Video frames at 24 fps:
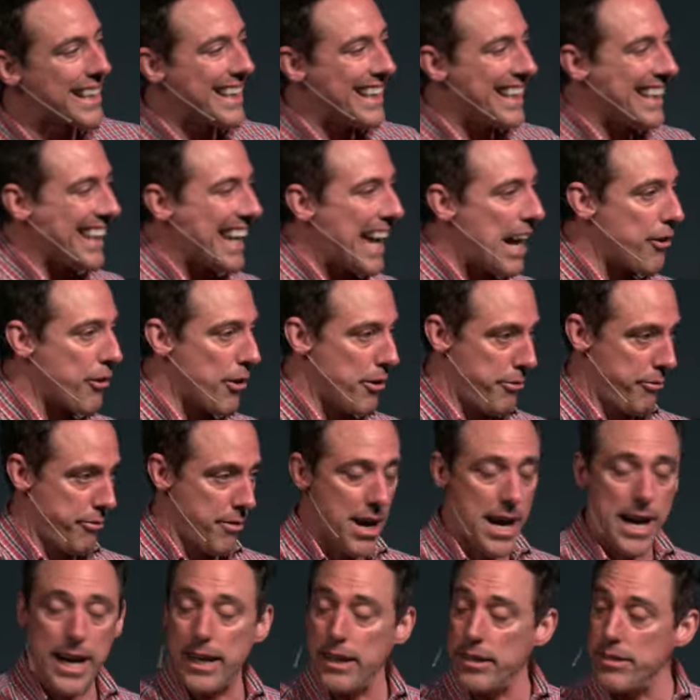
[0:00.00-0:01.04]

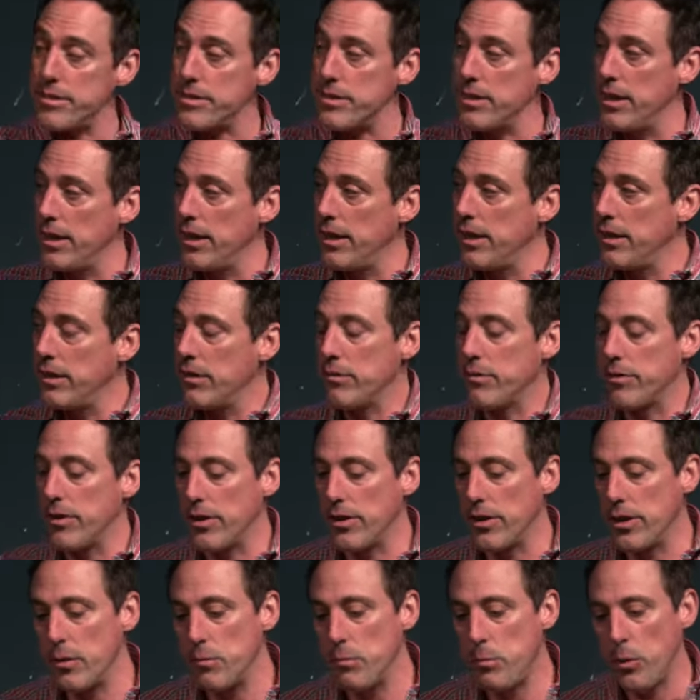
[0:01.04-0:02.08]
clarifies.
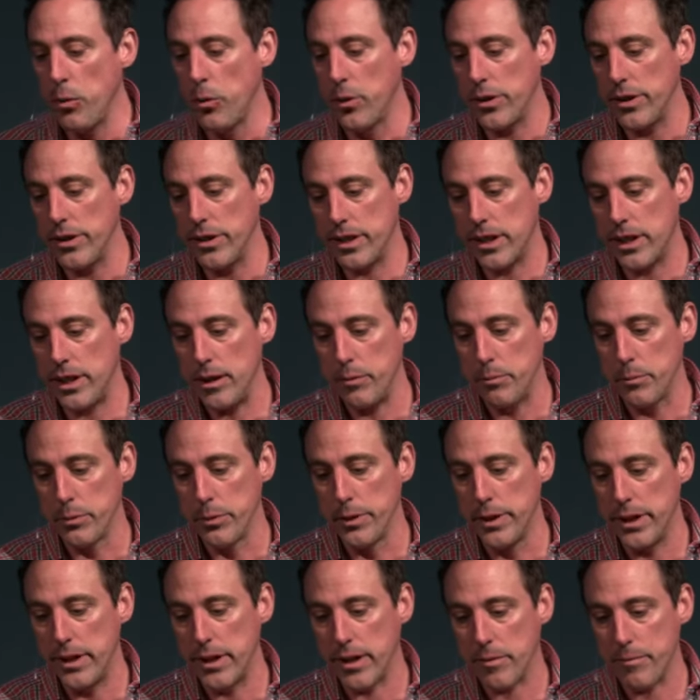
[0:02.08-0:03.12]
Very important to keep
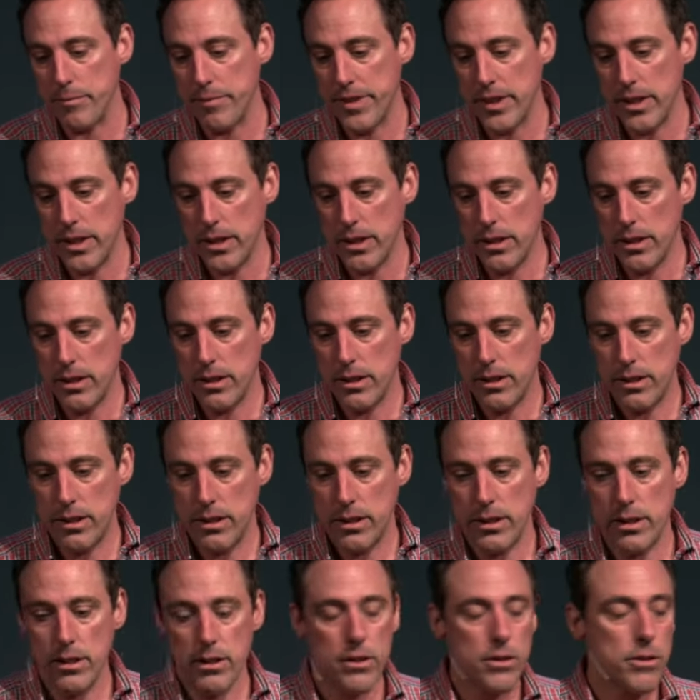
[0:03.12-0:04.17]
reading.
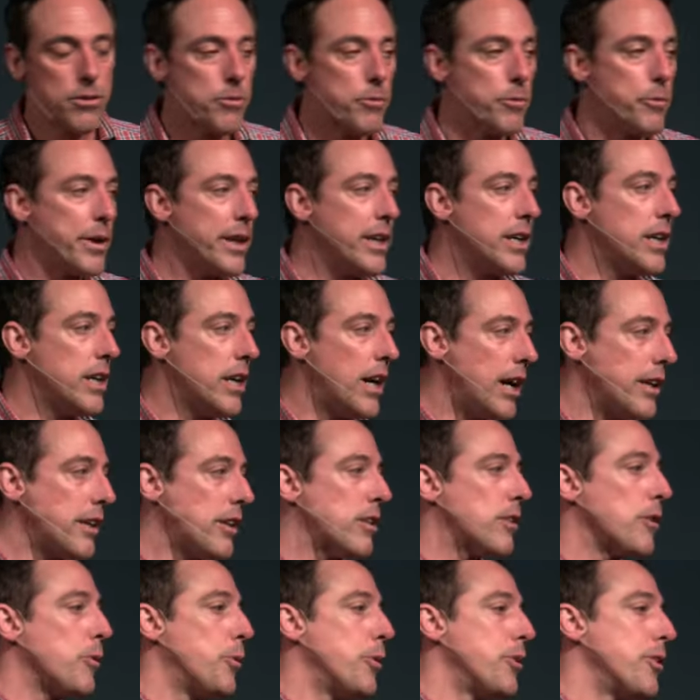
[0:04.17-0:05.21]
When we
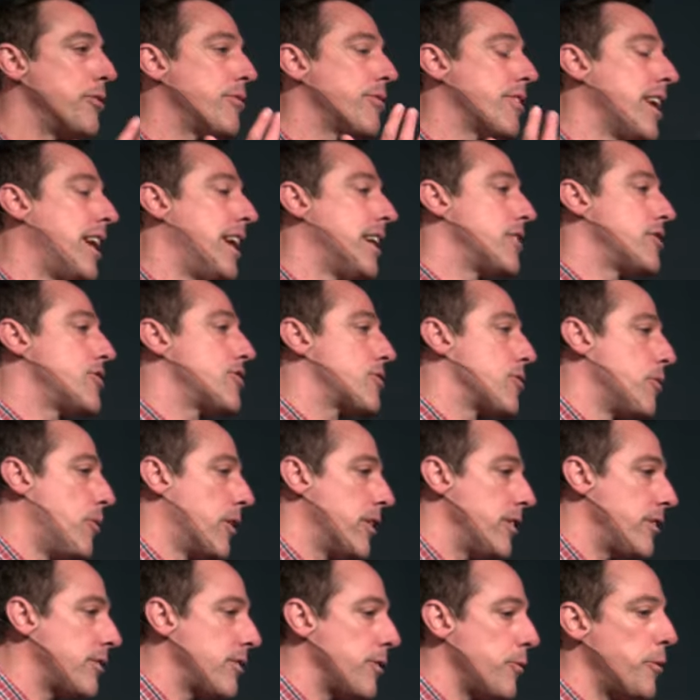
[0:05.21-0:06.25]
cut the Word of God
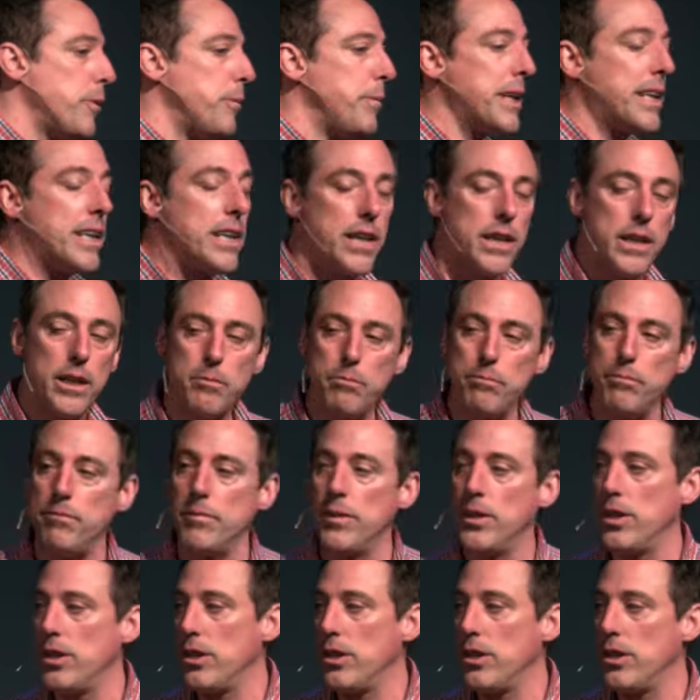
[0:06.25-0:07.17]
short, we become